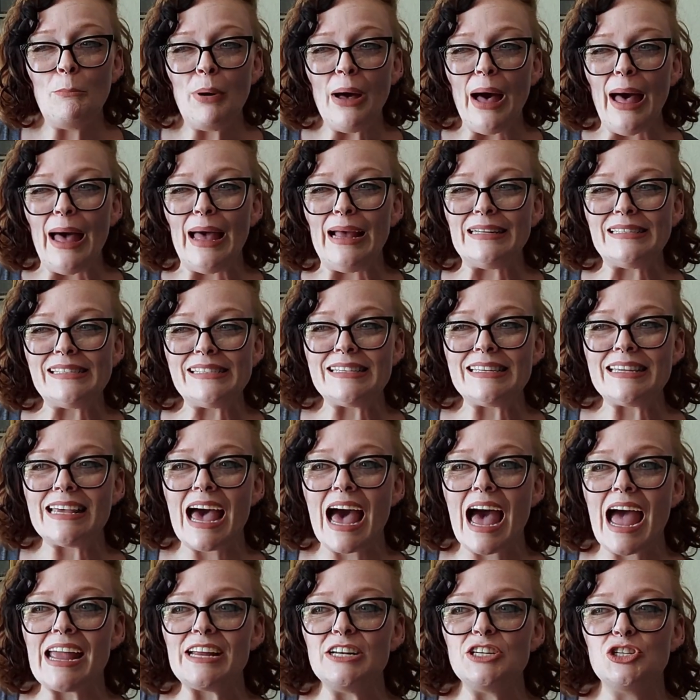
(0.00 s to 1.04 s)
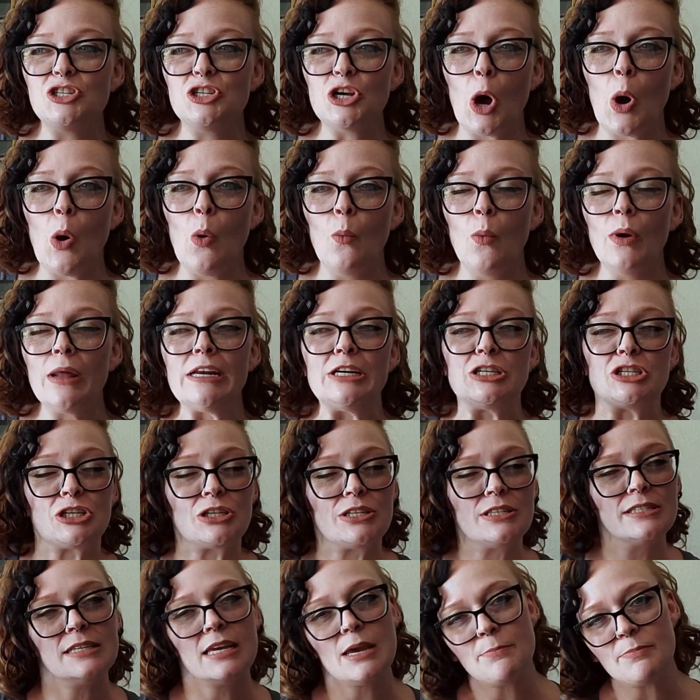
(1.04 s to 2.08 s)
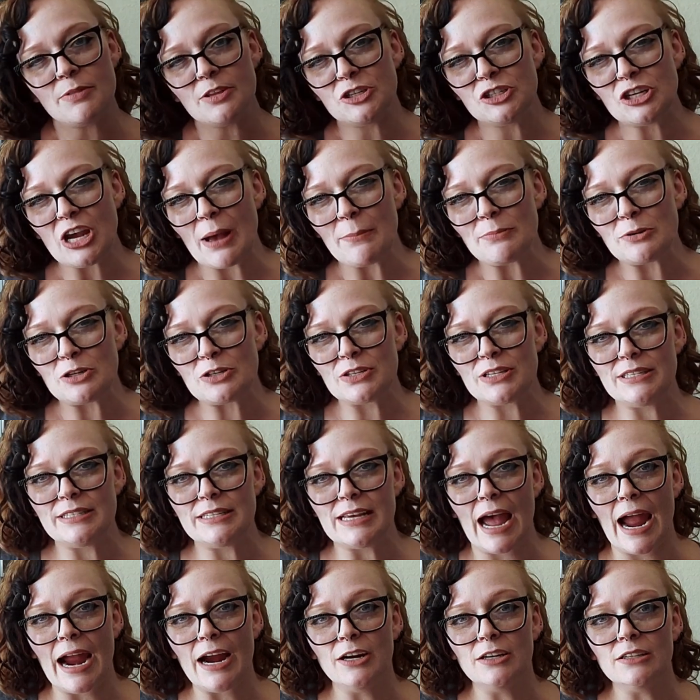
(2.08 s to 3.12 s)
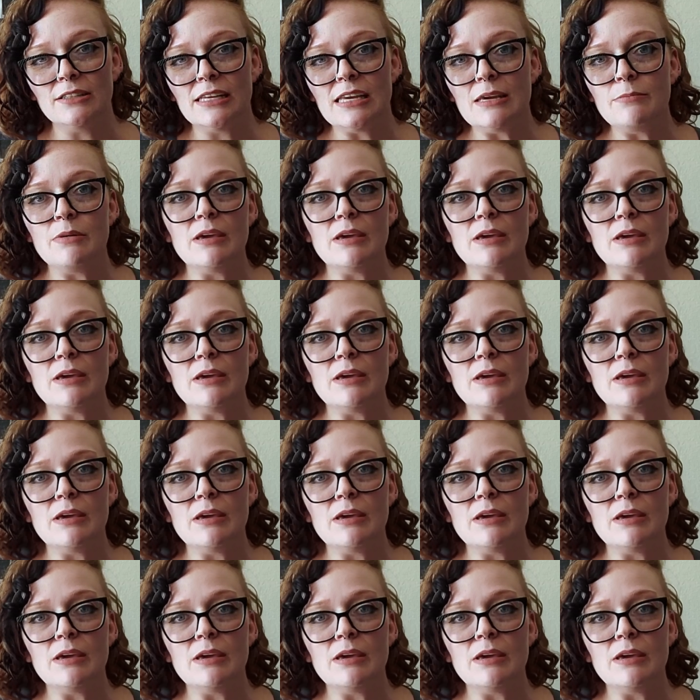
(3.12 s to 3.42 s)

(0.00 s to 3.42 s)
But I don't want to just skip the chapters entirely